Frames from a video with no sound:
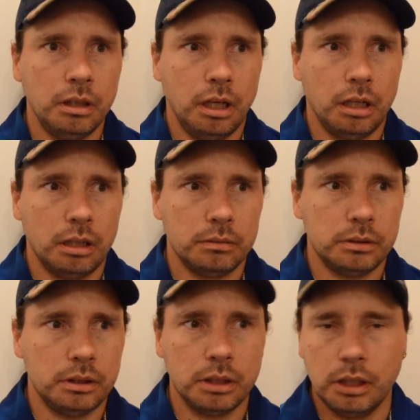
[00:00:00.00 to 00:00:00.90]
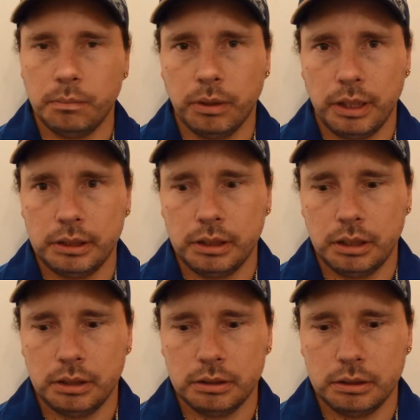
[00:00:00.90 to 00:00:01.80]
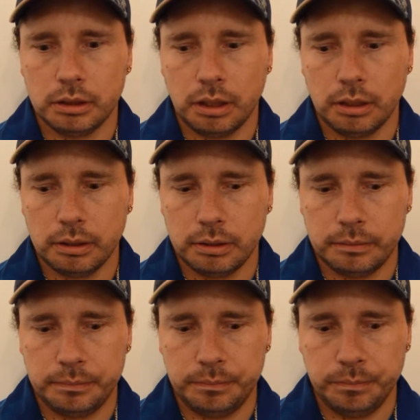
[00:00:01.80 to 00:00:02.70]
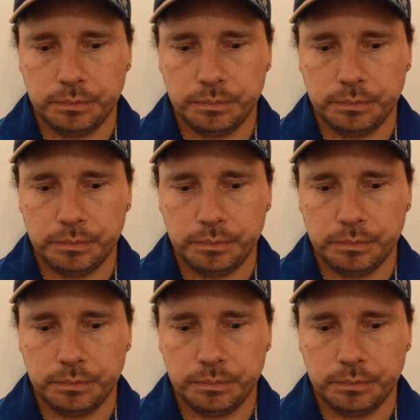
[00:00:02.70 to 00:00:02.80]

the good place is kind